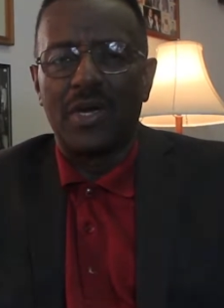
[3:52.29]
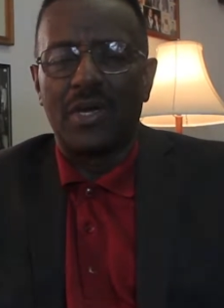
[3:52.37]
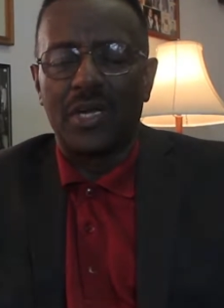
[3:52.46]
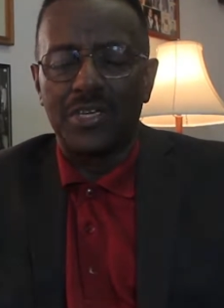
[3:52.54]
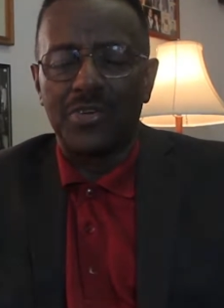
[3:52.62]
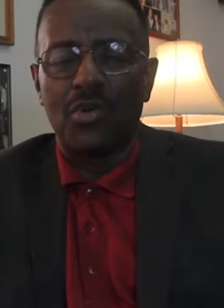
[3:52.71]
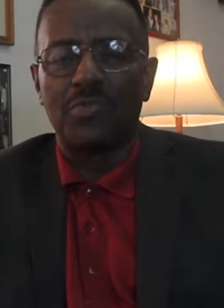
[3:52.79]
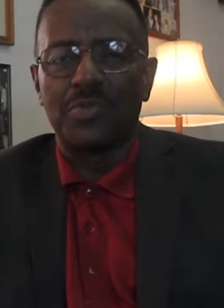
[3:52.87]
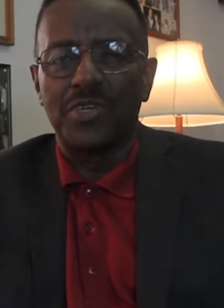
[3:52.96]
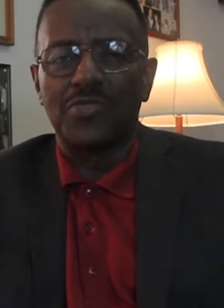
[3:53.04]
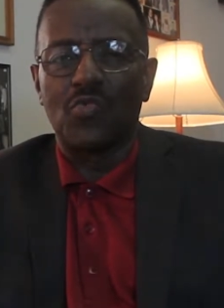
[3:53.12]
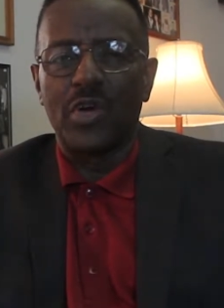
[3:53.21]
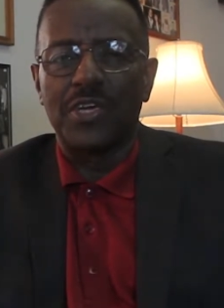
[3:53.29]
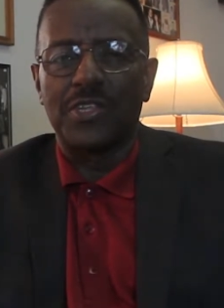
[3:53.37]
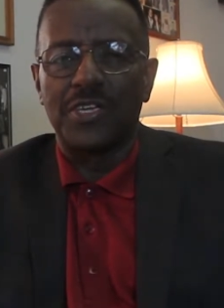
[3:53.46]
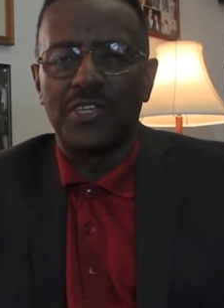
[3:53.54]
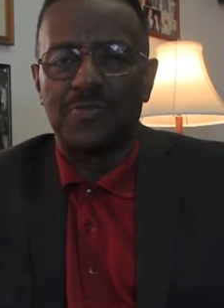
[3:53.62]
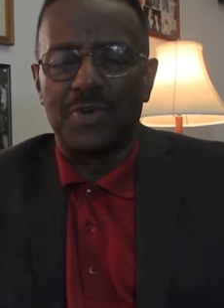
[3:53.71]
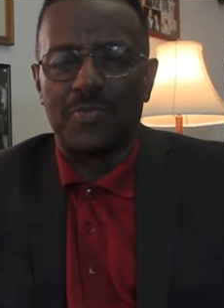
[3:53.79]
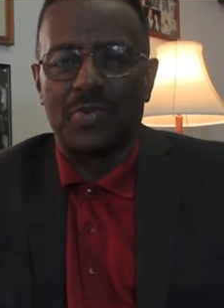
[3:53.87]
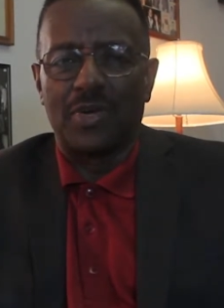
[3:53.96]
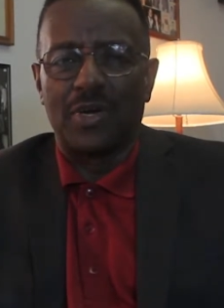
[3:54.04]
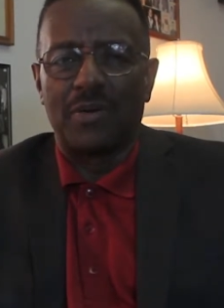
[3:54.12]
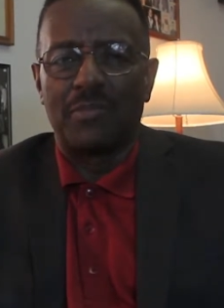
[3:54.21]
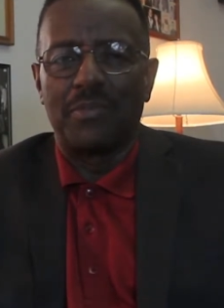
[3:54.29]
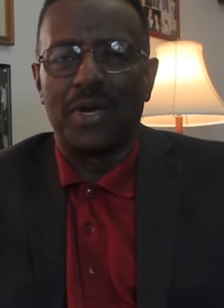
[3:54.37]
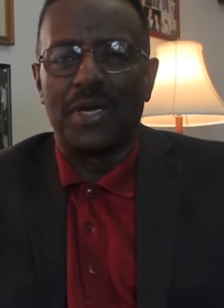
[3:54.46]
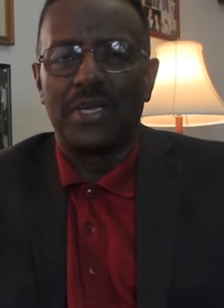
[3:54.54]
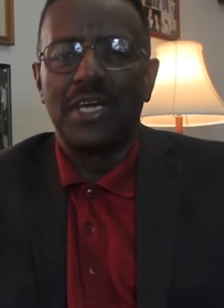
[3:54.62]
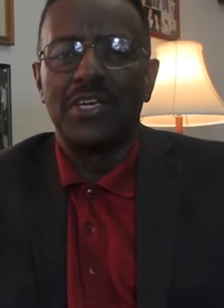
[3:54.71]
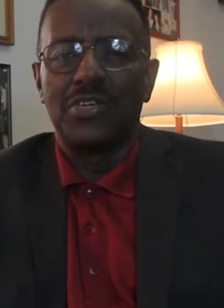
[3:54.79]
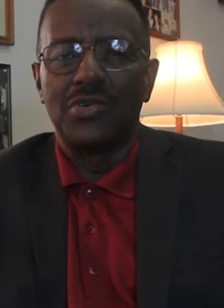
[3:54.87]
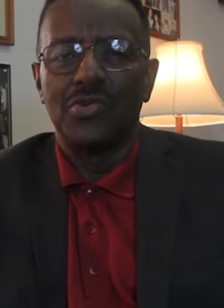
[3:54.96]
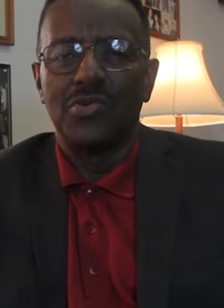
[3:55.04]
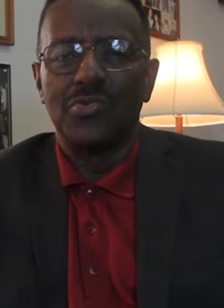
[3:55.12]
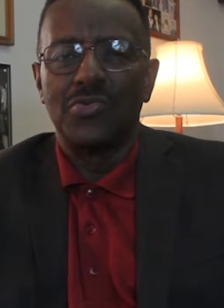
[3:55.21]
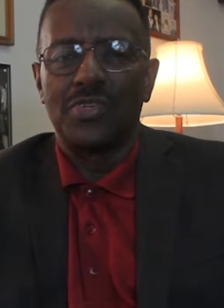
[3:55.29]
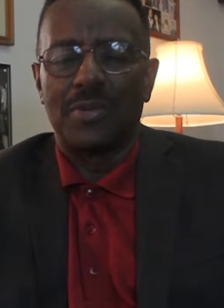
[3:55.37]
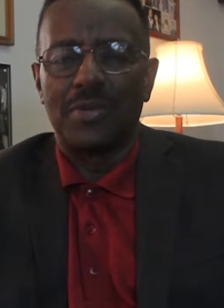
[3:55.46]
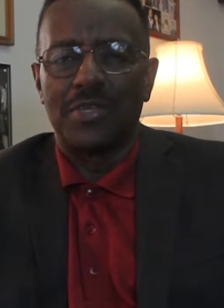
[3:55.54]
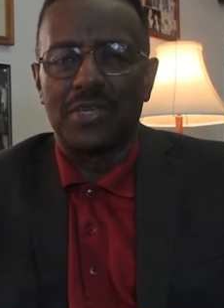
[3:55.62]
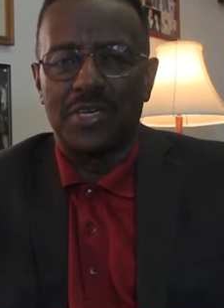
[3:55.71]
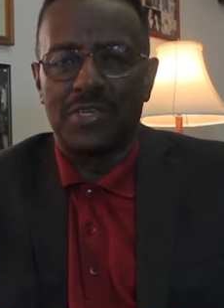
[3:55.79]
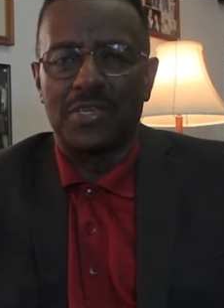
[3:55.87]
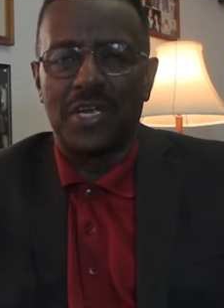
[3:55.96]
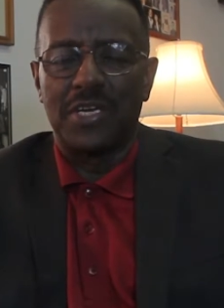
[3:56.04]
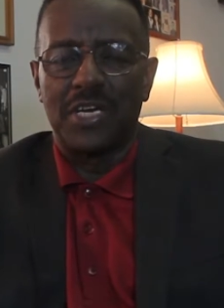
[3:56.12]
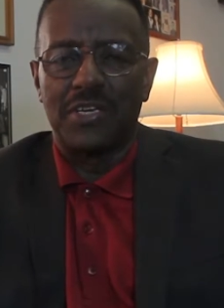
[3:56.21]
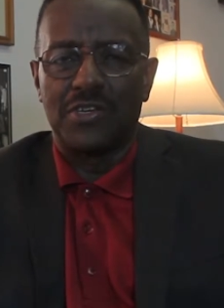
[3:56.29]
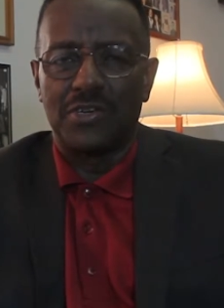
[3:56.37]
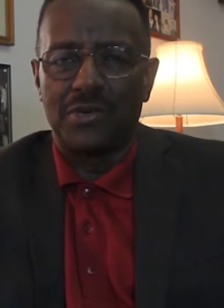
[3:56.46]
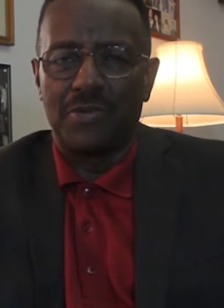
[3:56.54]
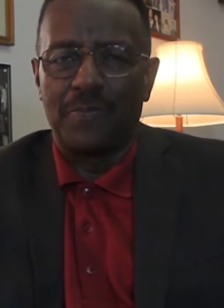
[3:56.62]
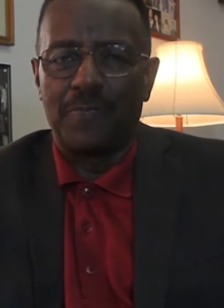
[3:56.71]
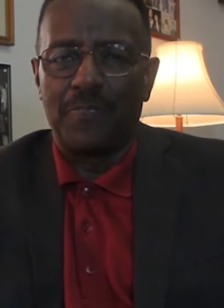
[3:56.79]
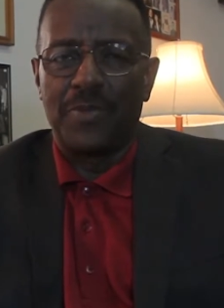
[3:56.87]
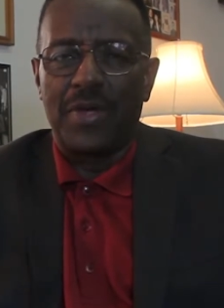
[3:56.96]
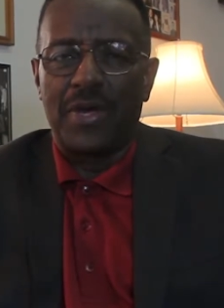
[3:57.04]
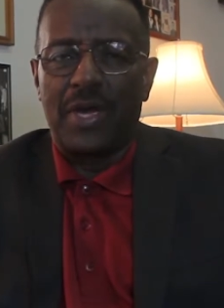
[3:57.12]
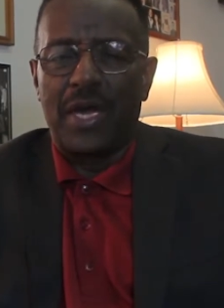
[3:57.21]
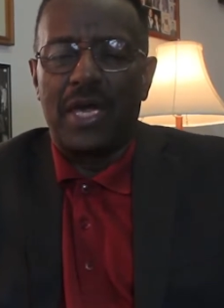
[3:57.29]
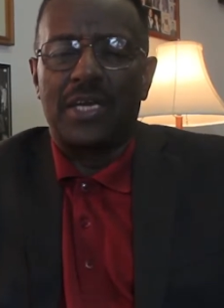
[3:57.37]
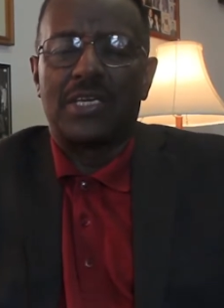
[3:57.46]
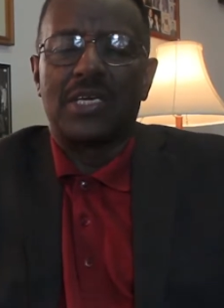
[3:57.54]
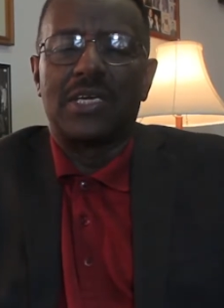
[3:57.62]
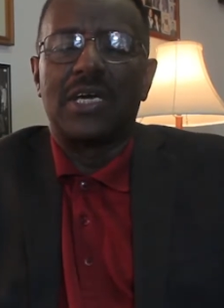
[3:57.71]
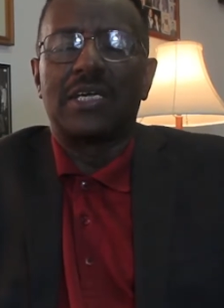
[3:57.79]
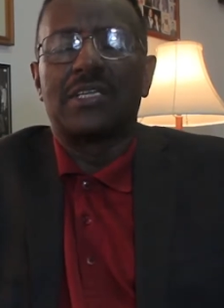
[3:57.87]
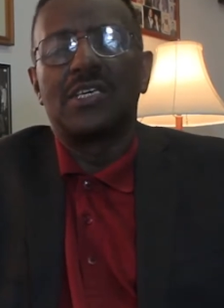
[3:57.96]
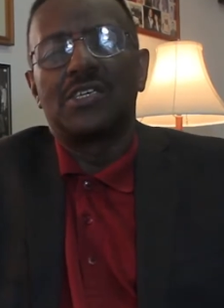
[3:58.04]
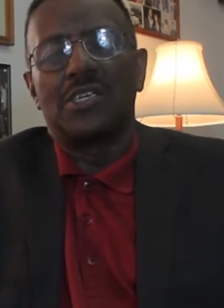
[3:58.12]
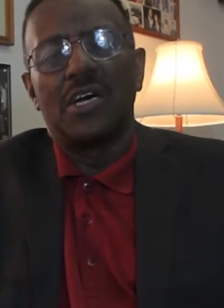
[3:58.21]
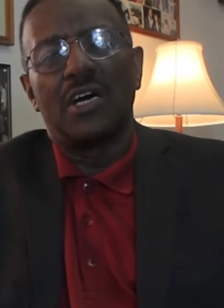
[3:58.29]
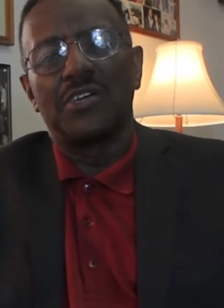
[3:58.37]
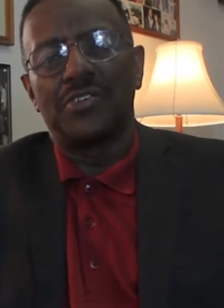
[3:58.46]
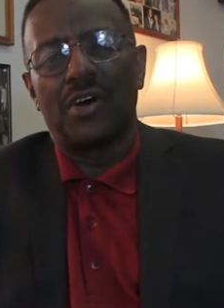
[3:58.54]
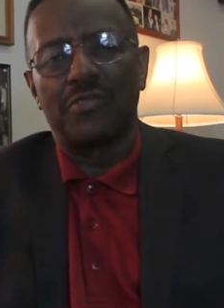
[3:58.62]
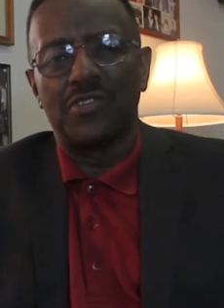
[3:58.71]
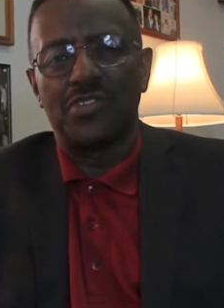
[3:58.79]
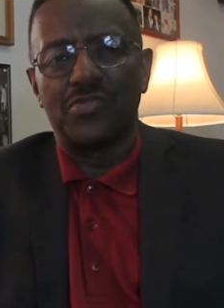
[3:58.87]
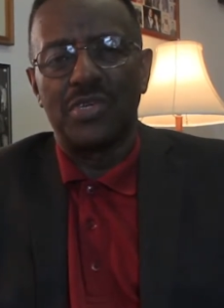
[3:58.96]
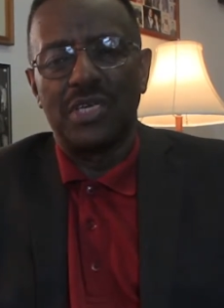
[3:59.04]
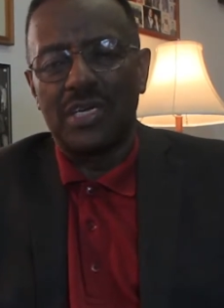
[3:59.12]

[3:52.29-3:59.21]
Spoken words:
Let's hope this wake these people up and they do some of the things that they need to do to get these guns off the street.